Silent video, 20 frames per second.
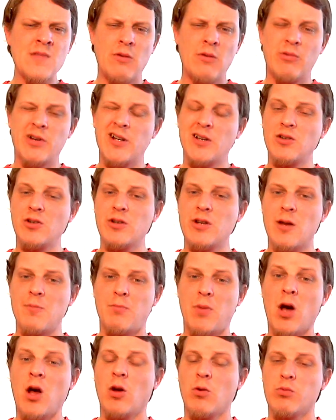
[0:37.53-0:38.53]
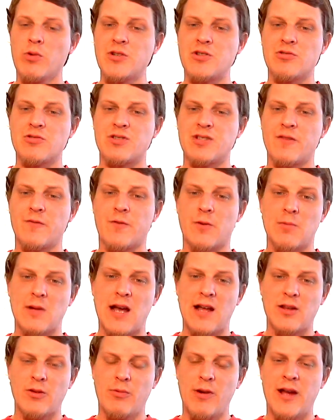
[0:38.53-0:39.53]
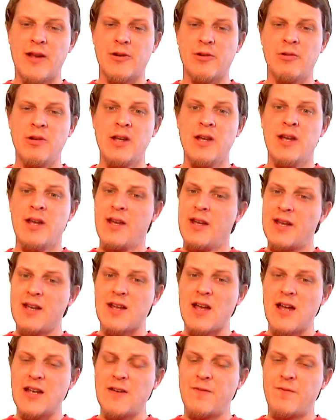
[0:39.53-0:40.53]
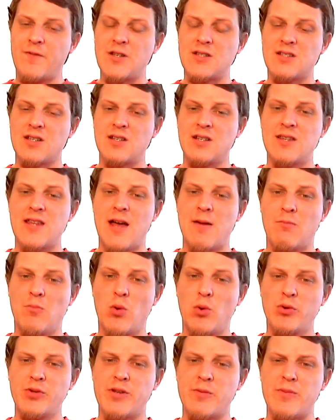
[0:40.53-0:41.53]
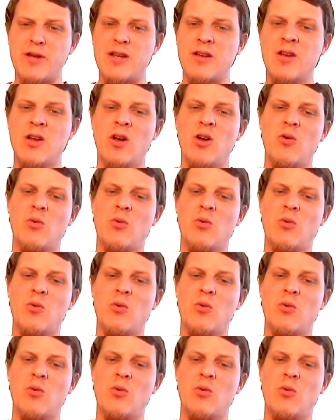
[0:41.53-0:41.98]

And when I look at Paul Richardson from Colorado, he kind of fits into that mold to me.